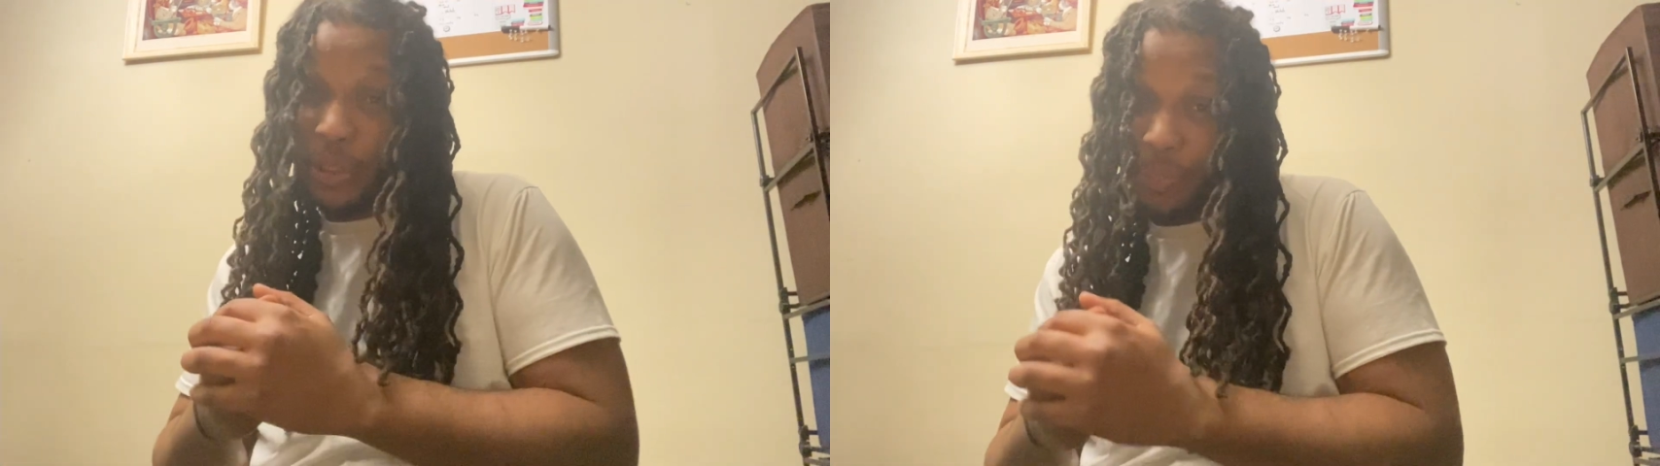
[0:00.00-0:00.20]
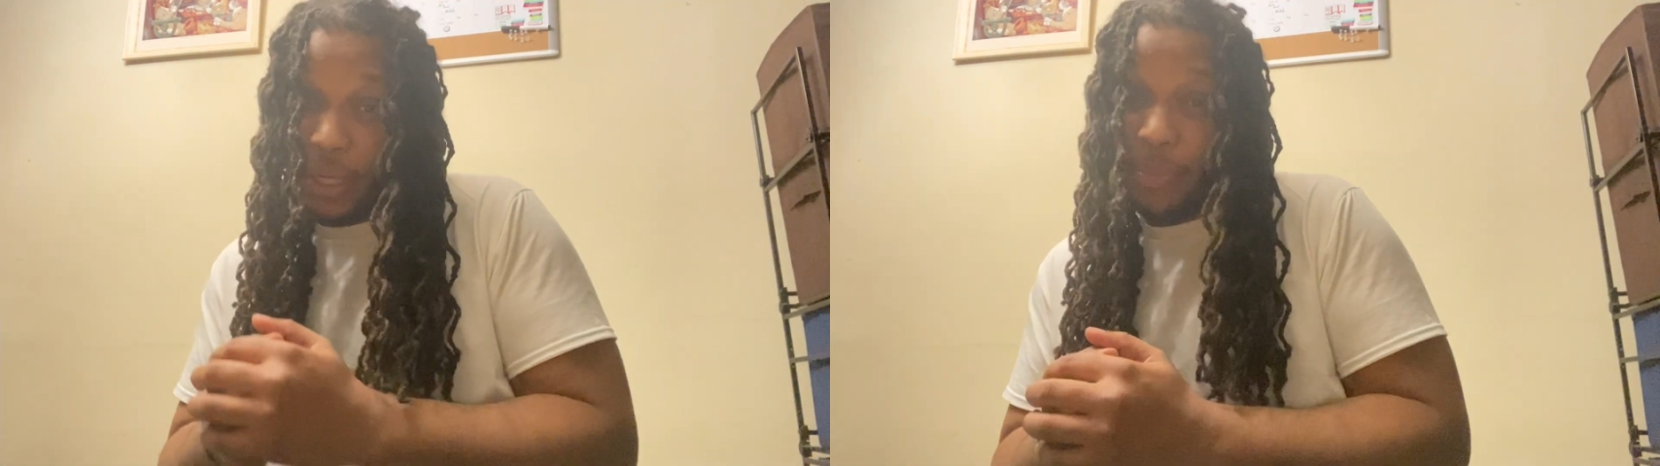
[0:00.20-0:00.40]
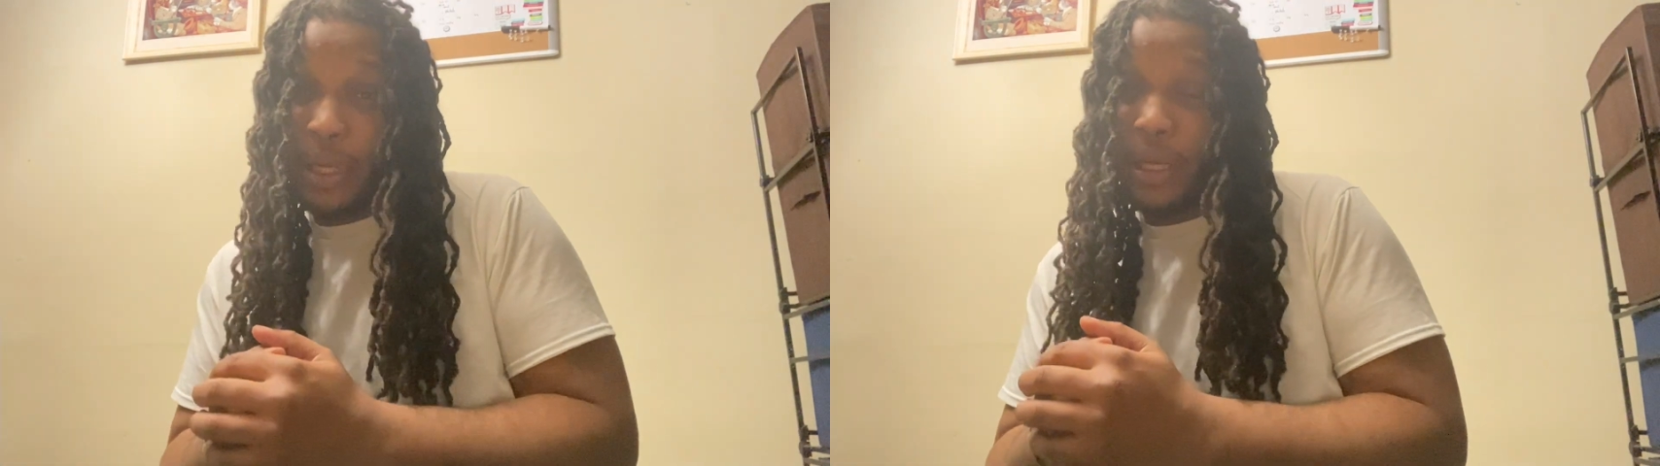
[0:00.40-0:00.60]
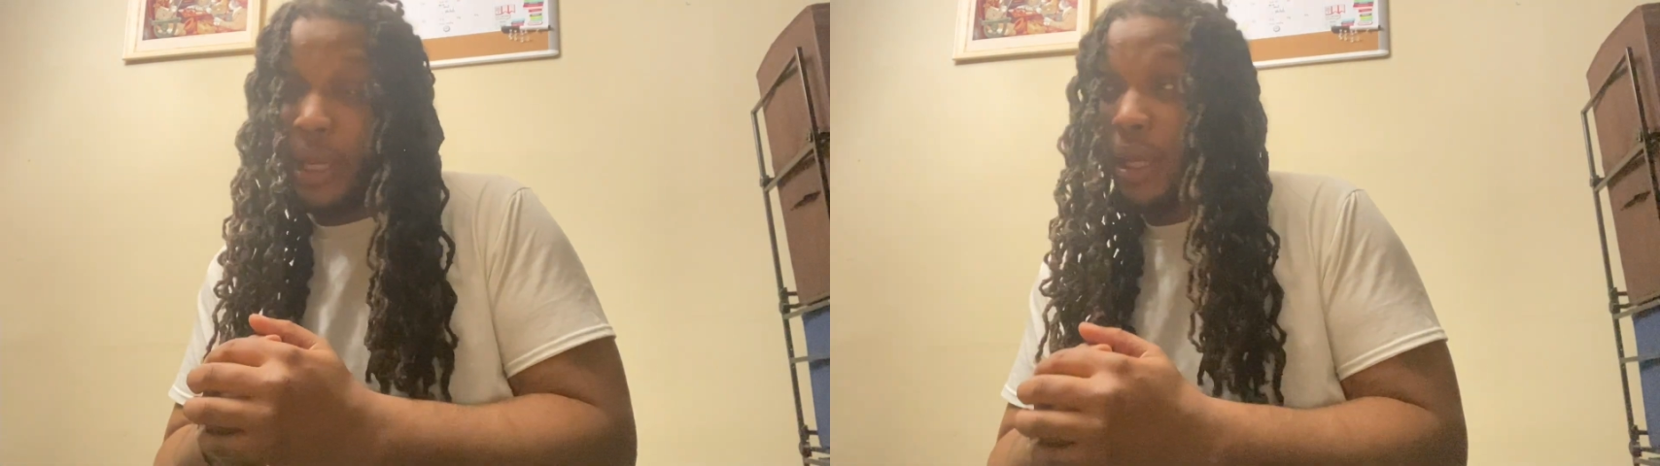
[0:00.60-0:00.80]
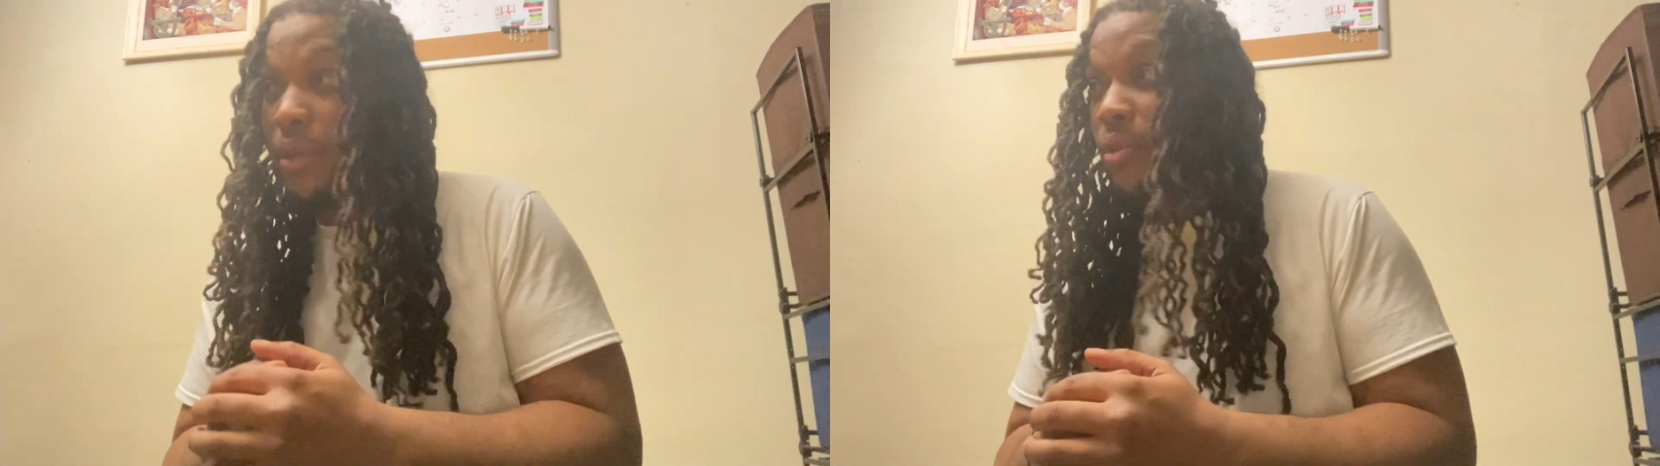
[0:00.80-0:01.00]
bro, be
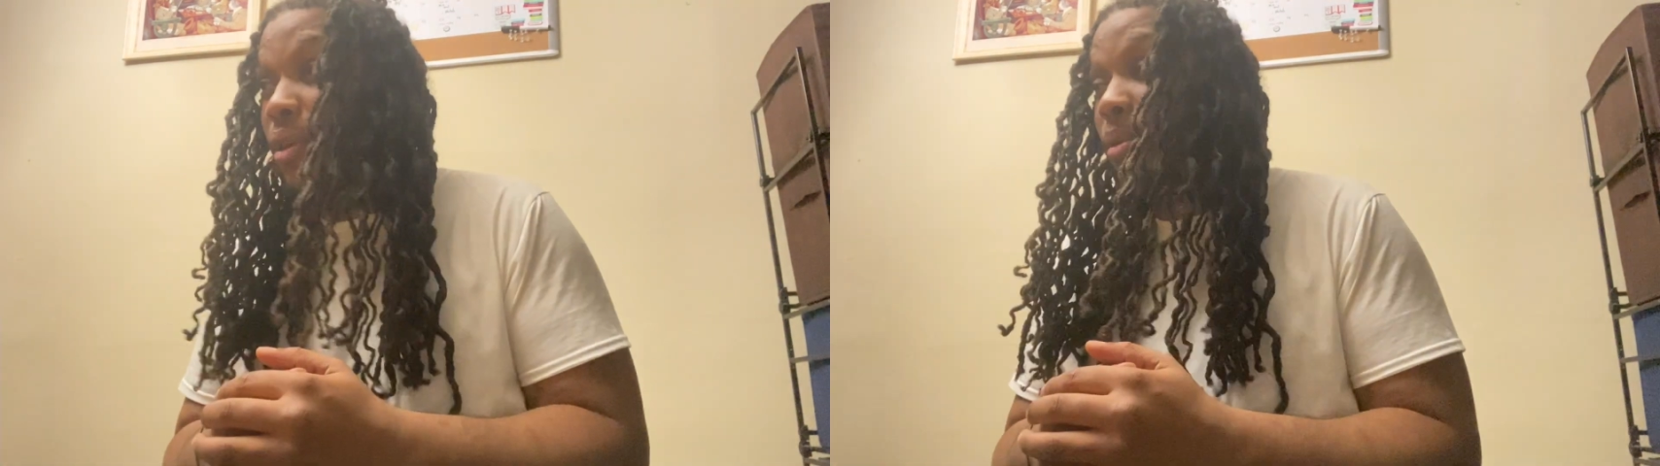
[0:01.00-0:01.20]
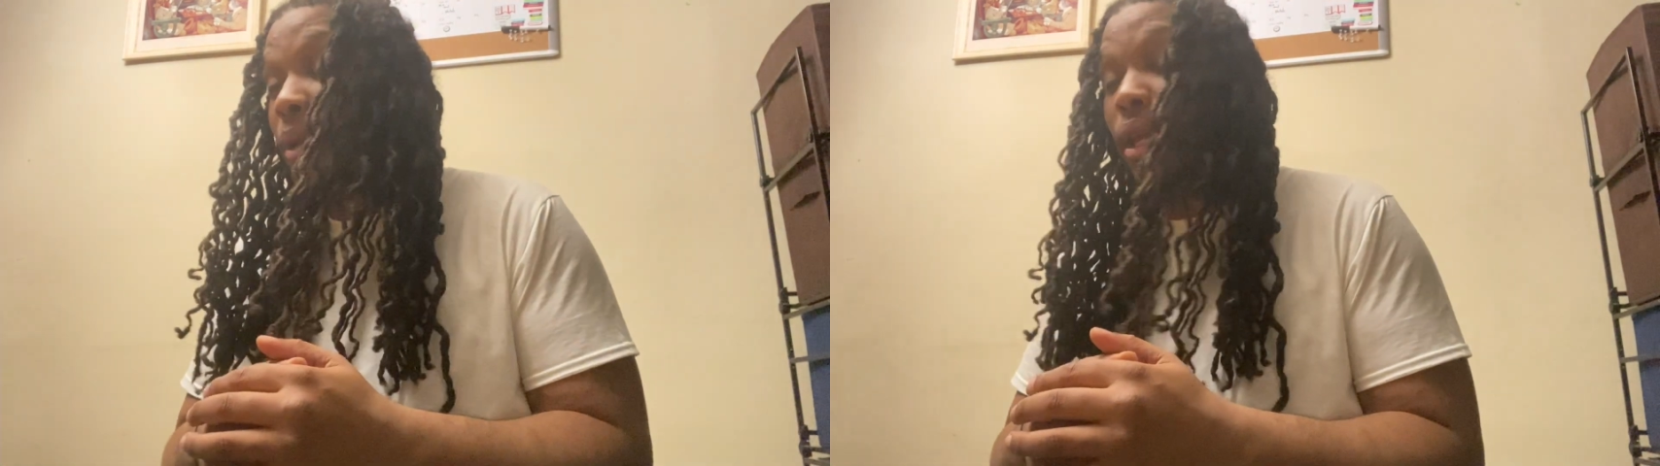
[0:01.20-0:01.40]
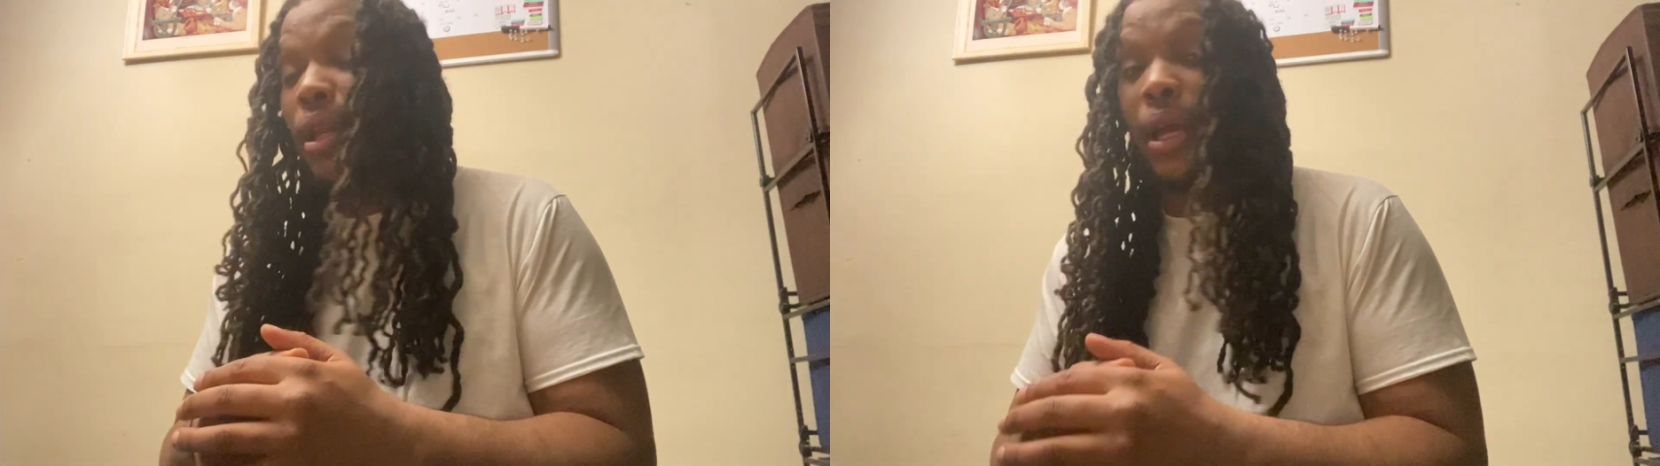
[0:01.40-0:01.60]
lit. You know what I mean?